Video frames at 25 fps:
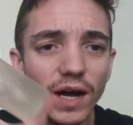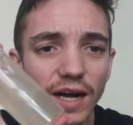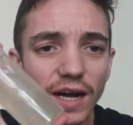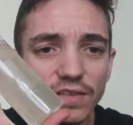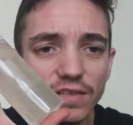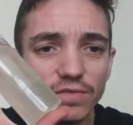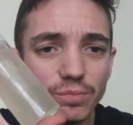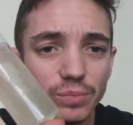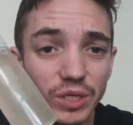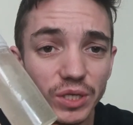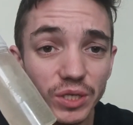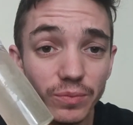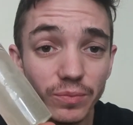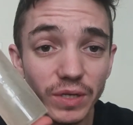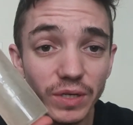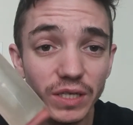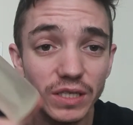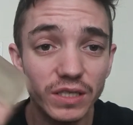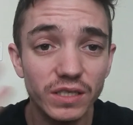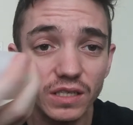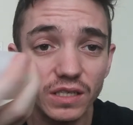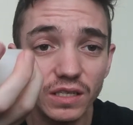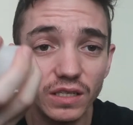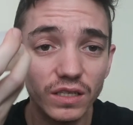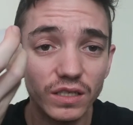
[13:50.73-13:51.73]
I've been
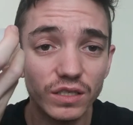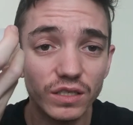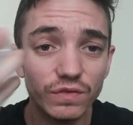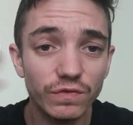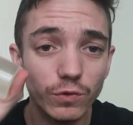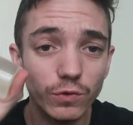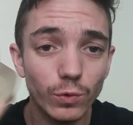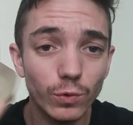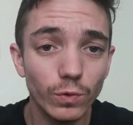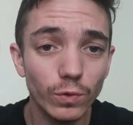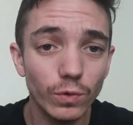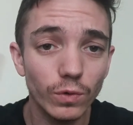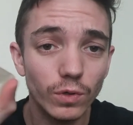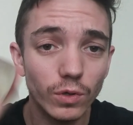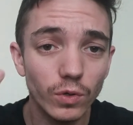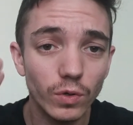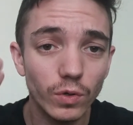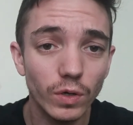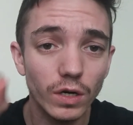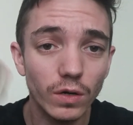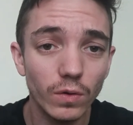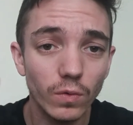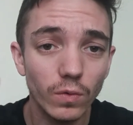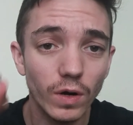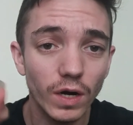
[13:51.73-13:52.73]
mixing this for
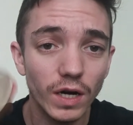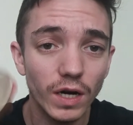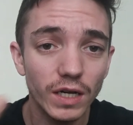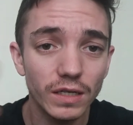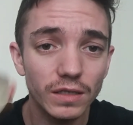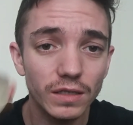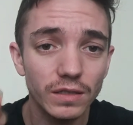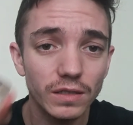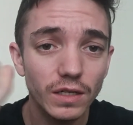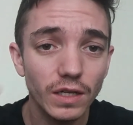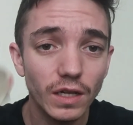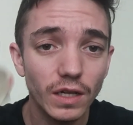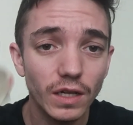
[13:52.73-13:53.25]
quite a while.